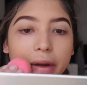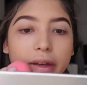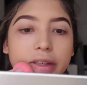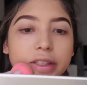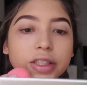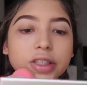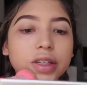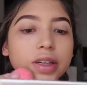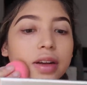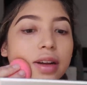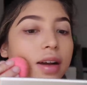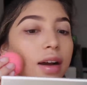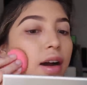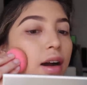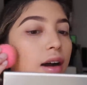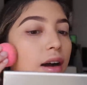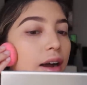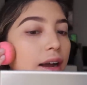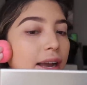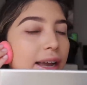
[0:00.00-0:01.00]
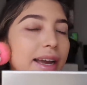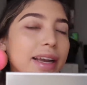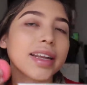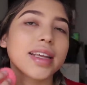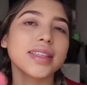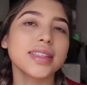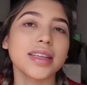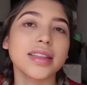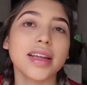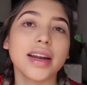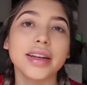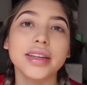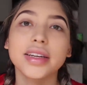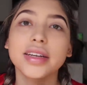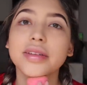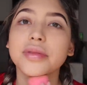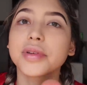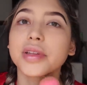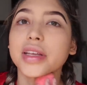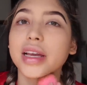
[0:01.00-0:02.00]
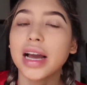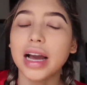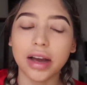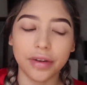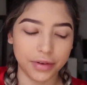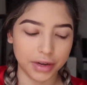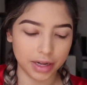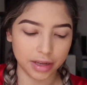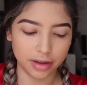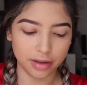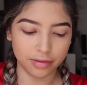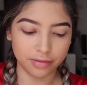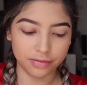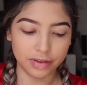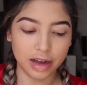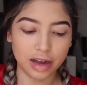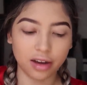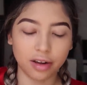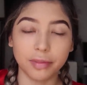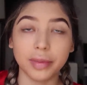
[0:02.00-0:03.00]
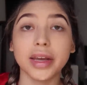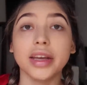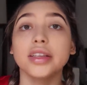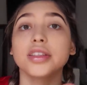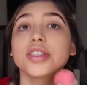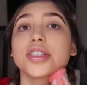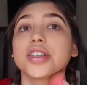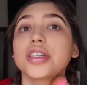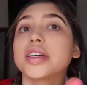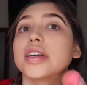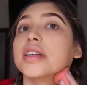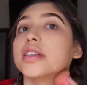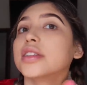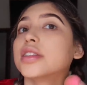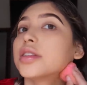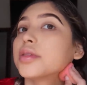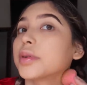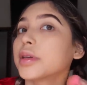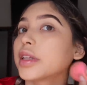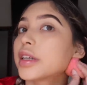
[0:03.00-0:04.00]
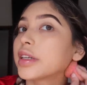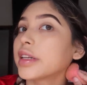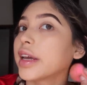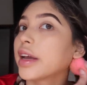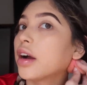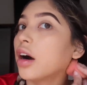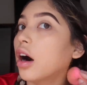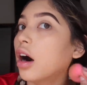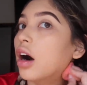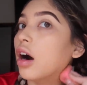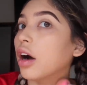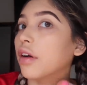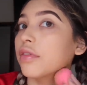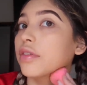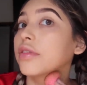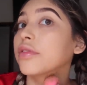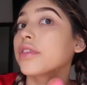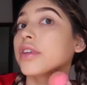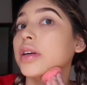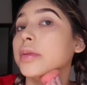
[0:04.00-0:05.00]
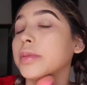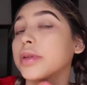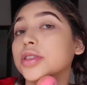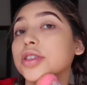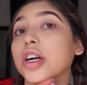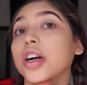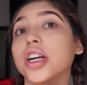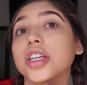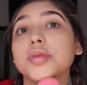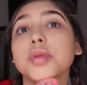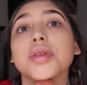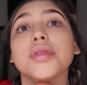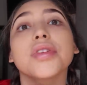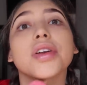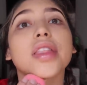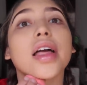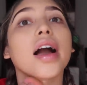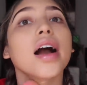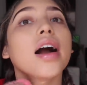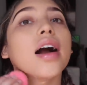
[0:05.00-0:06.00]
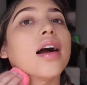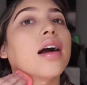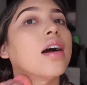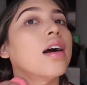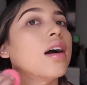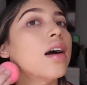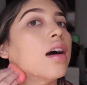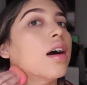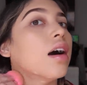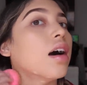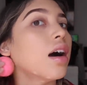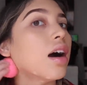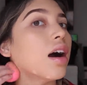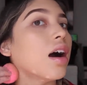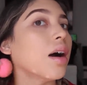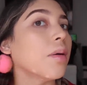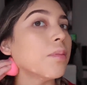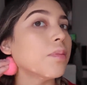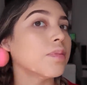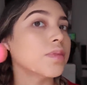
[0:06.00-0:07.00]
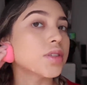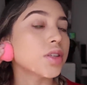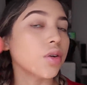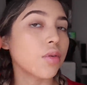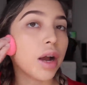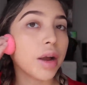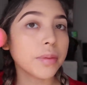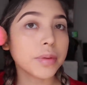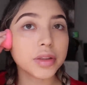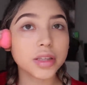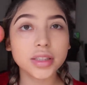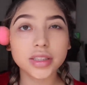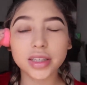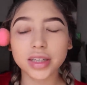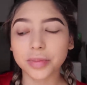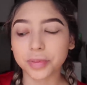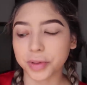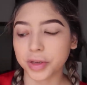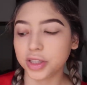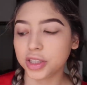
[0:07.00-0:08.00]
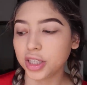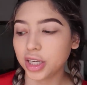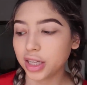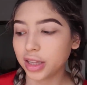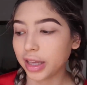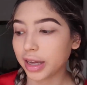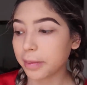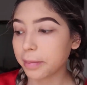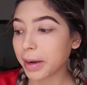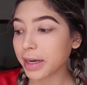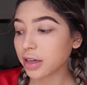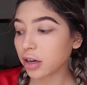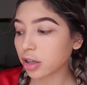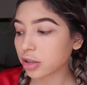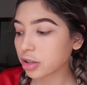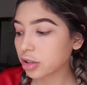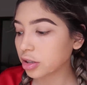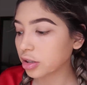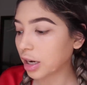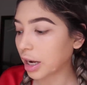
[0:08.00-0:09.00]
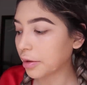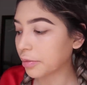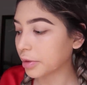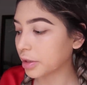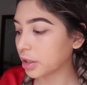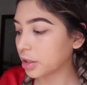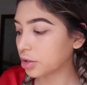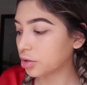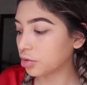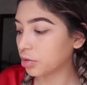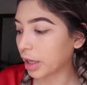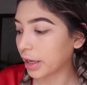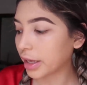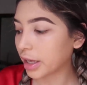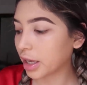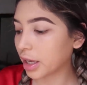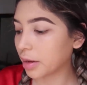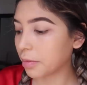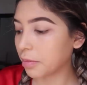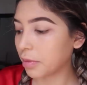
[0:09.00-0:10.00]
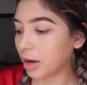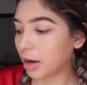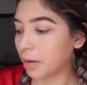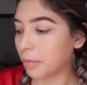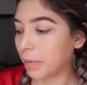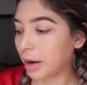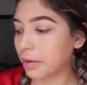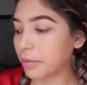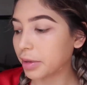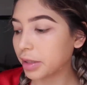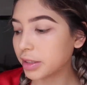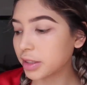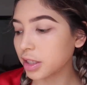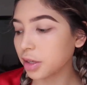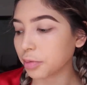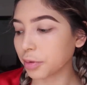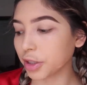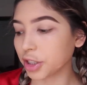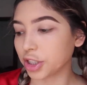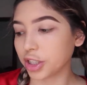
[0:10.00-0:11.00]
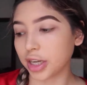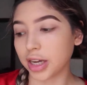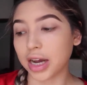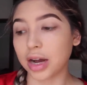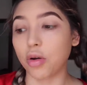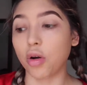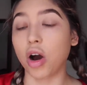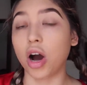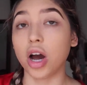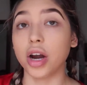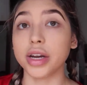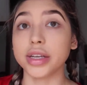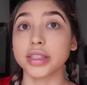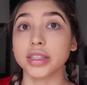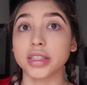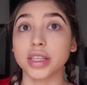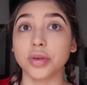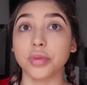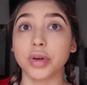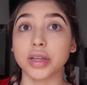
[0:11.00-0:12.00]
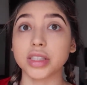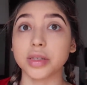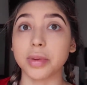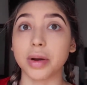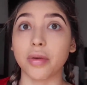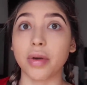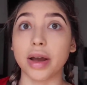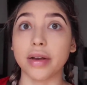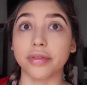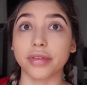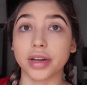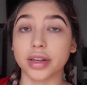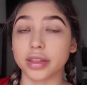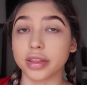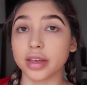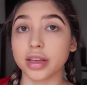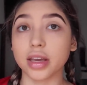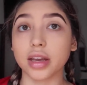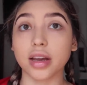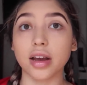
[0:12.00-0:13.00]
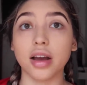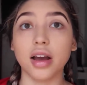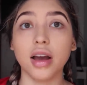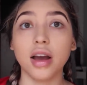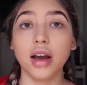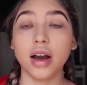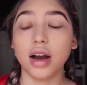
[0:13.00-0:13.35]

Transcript: which, and he said that I didn't really have any fat on my chin to really take off and for him to charge me for that. So I really did appreciate, like, my doctor, I really do like him. I really did appreciate how honest he was about everything.